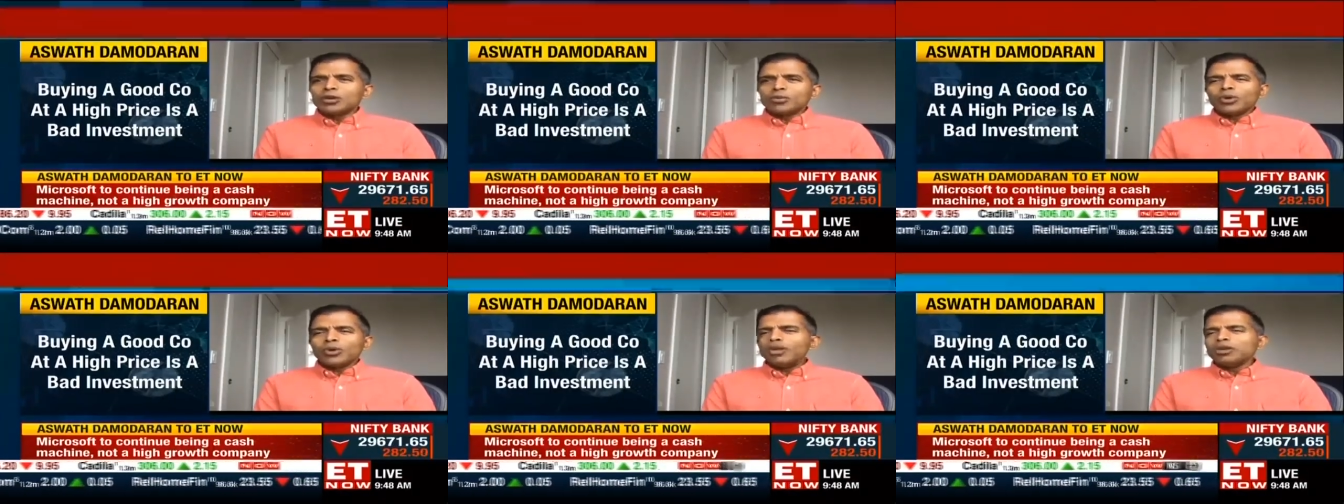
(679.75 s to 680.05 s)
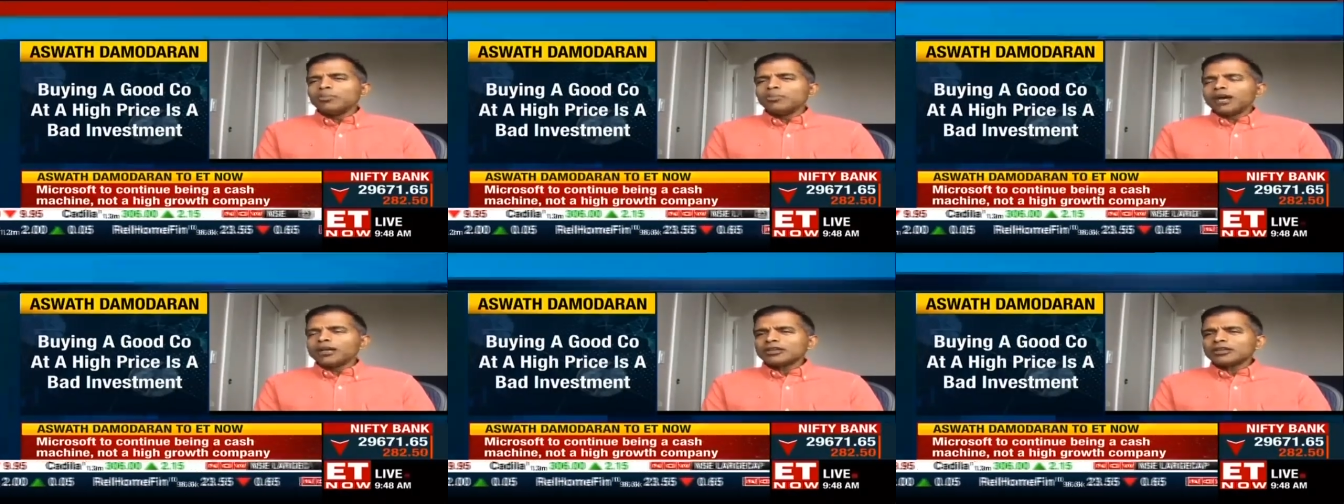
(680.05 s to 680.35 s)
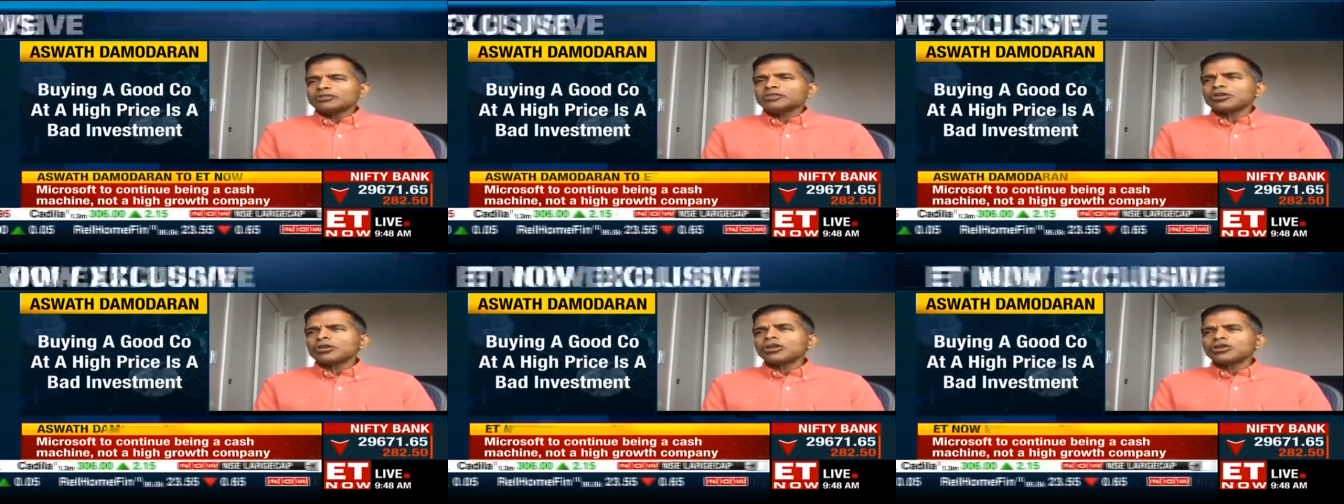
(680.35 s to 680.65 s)
When you buy
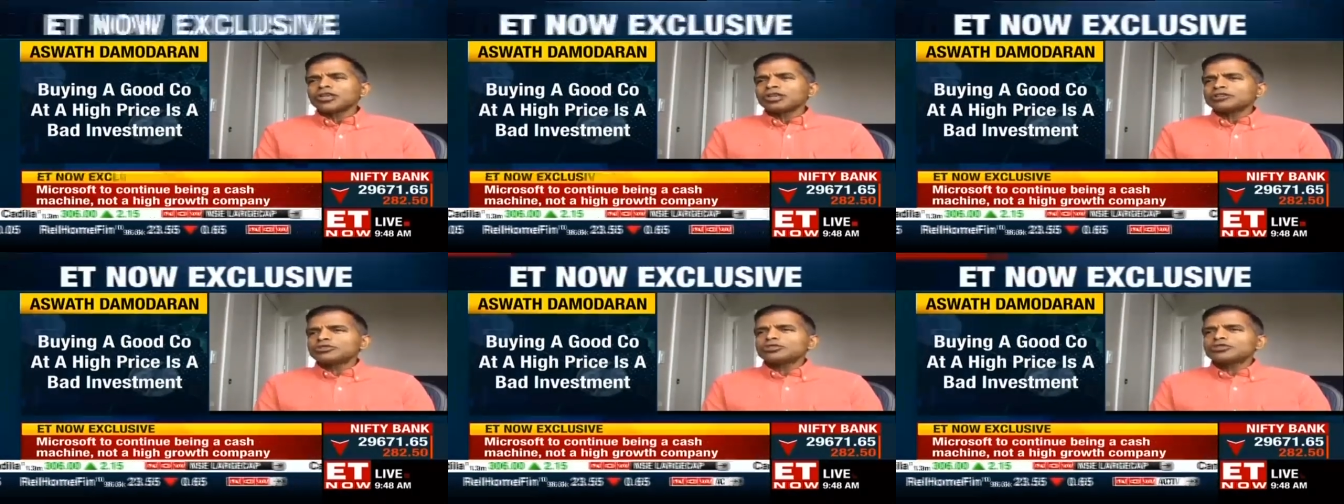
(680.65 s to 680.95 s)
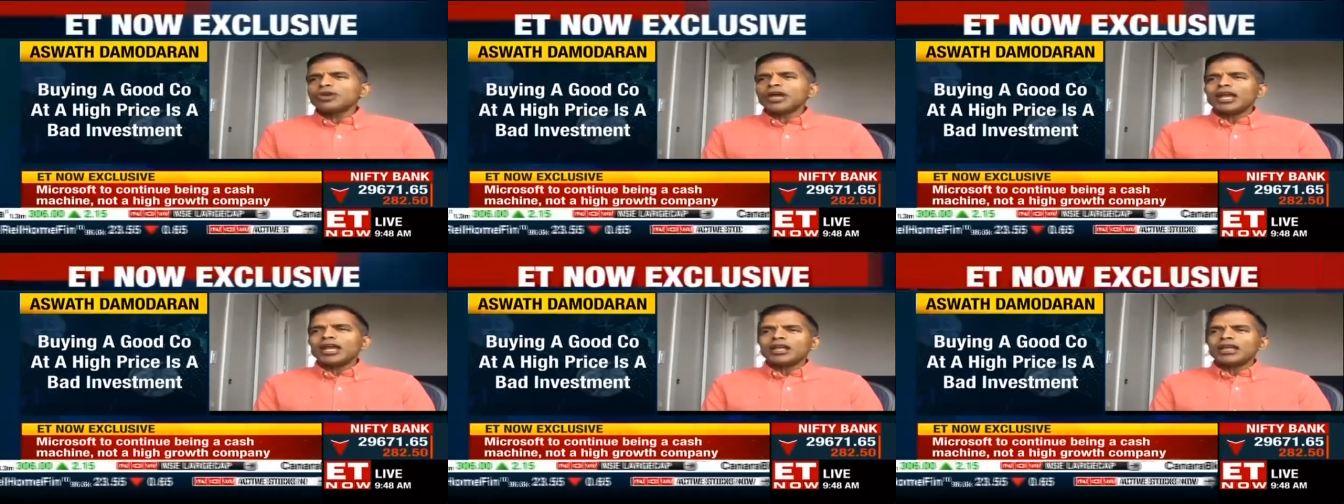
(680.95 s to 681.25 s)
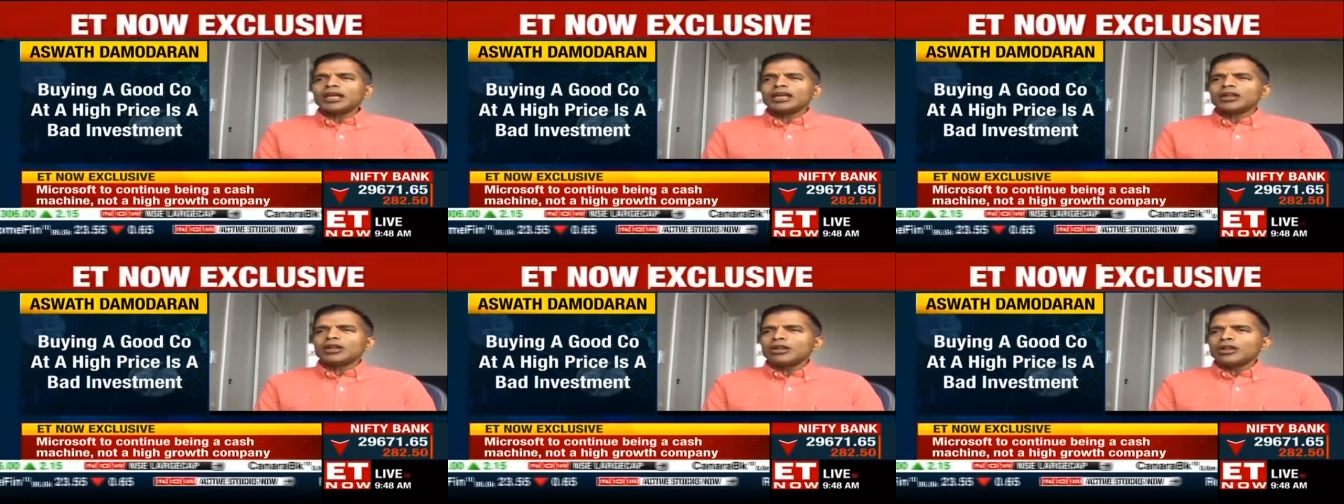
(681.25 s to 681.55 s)
a stock that's
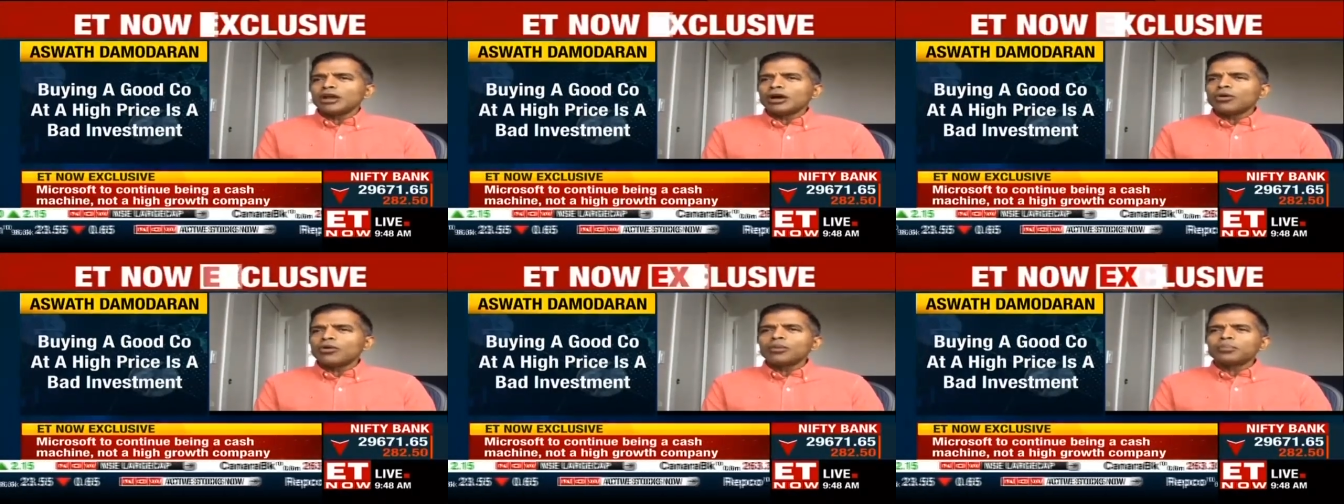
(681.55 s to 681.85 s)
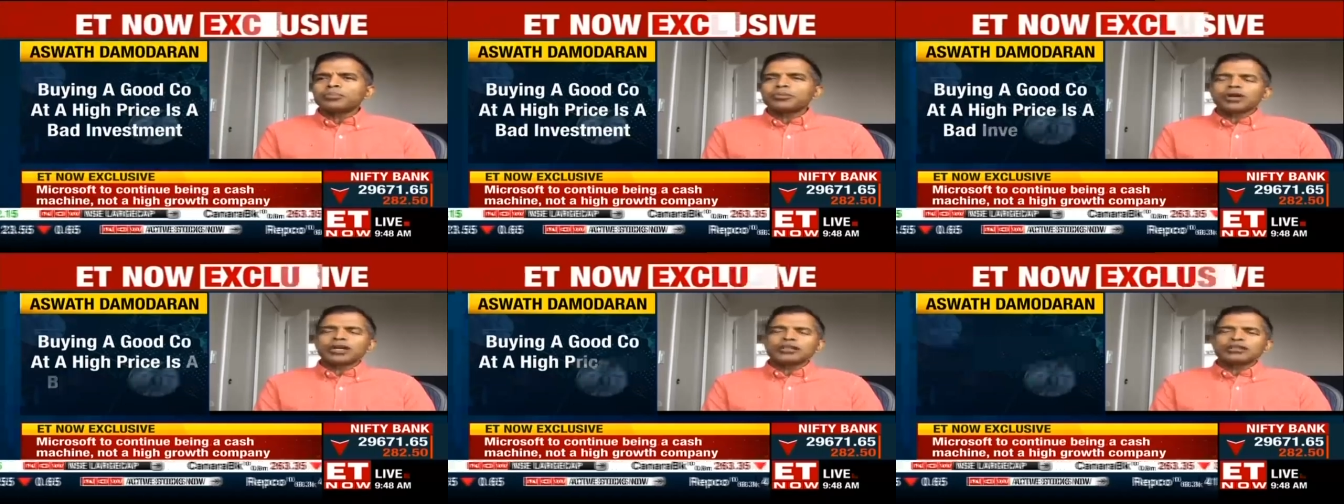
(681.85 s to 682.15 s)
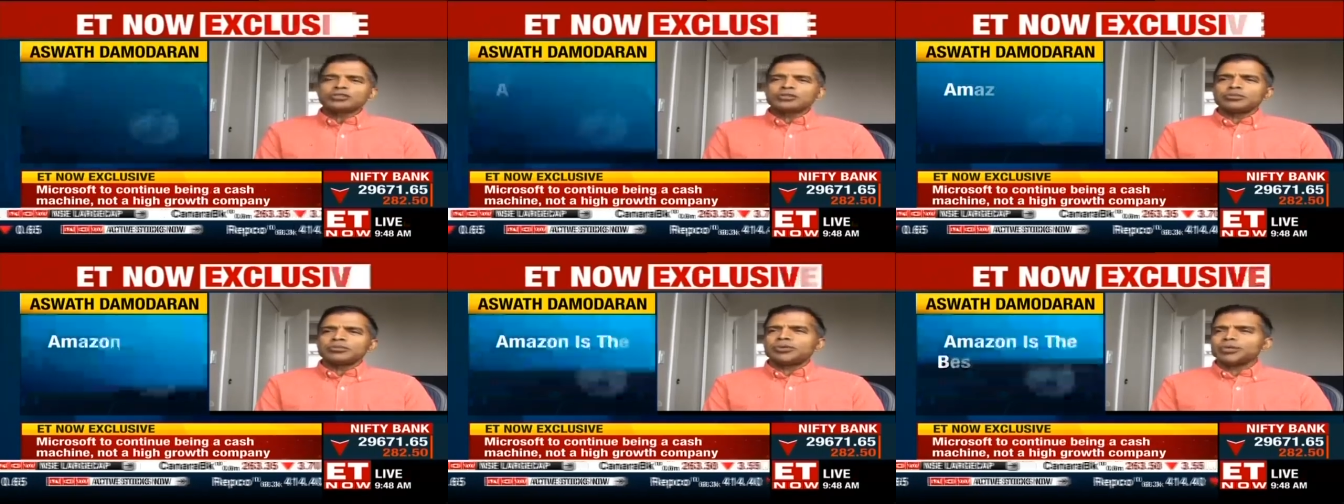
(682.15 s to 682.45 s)
trading at a lower
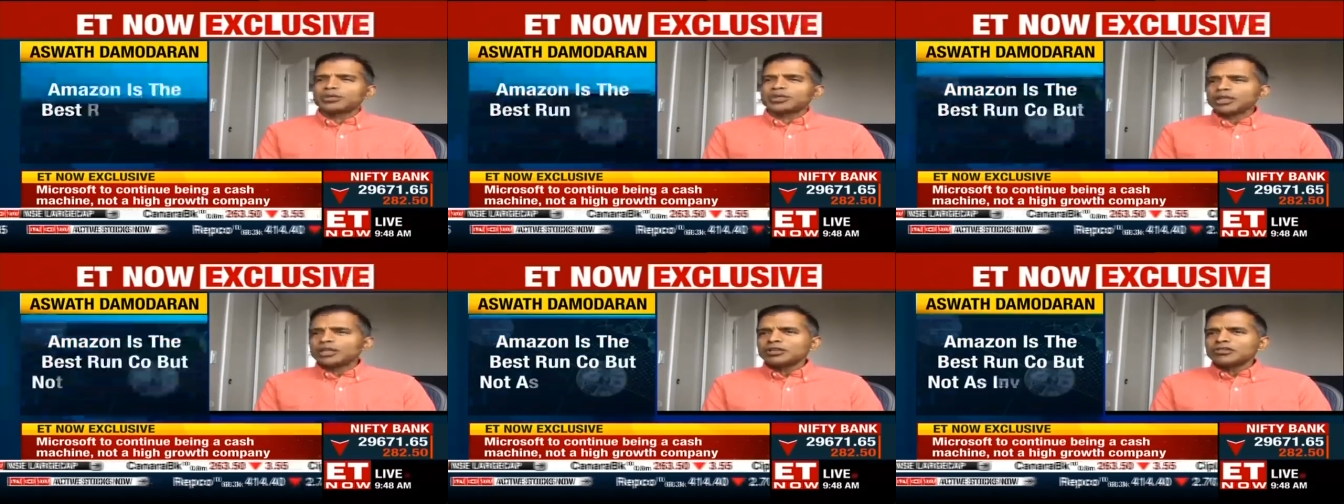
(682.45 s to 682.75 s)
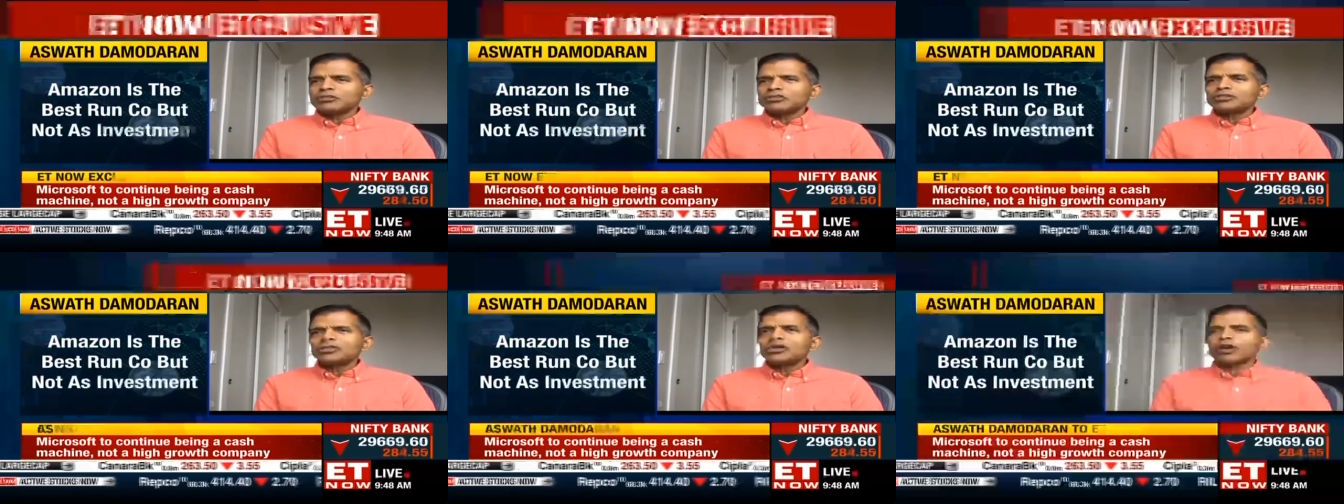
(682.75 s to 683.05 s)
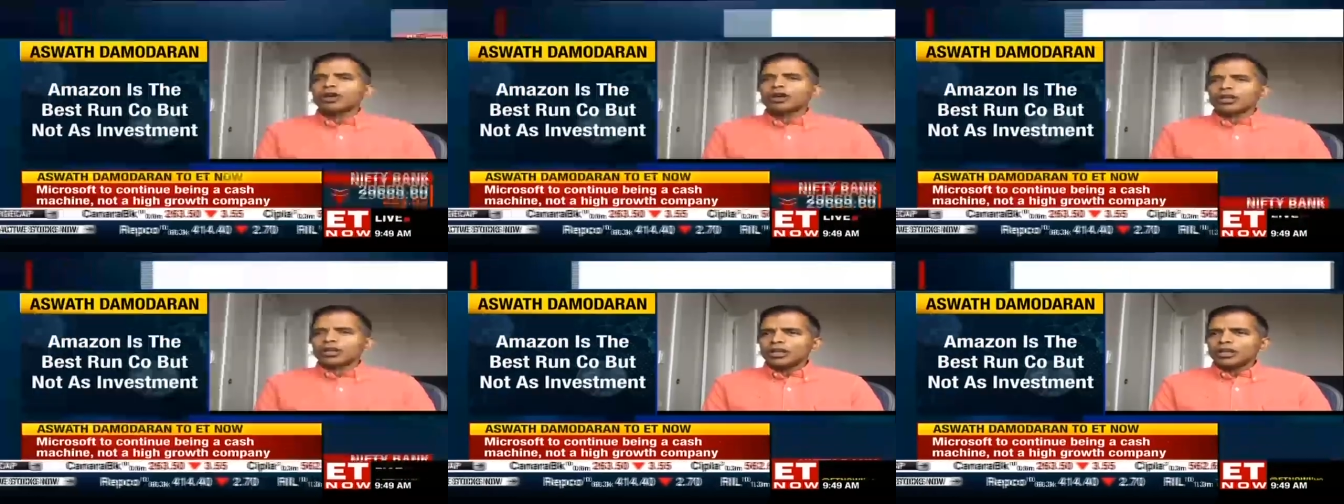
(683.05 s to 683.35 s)
price to book than
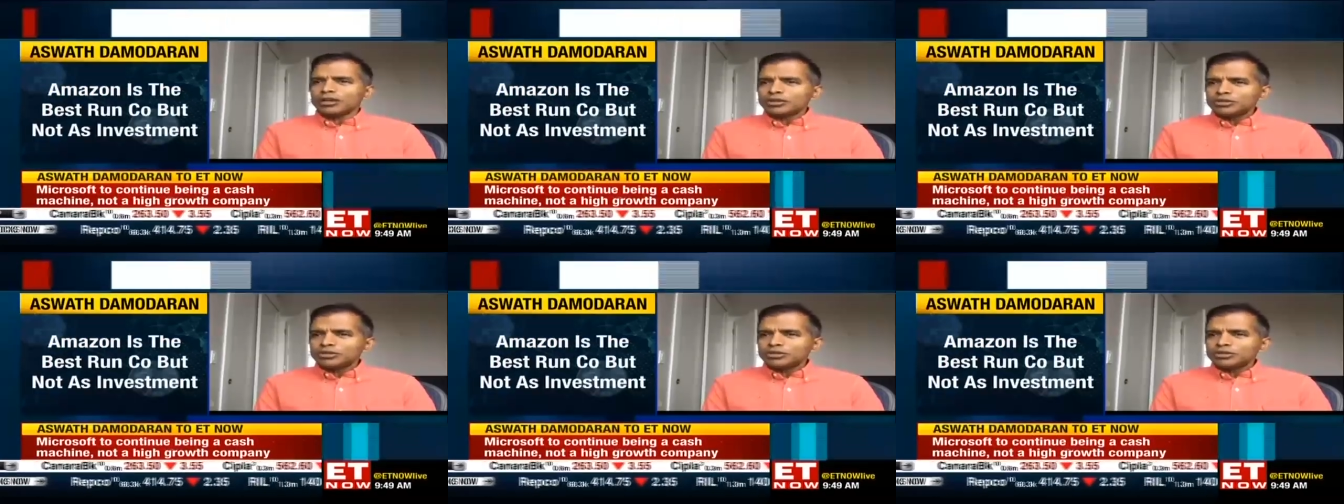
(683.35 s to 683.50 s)
historically,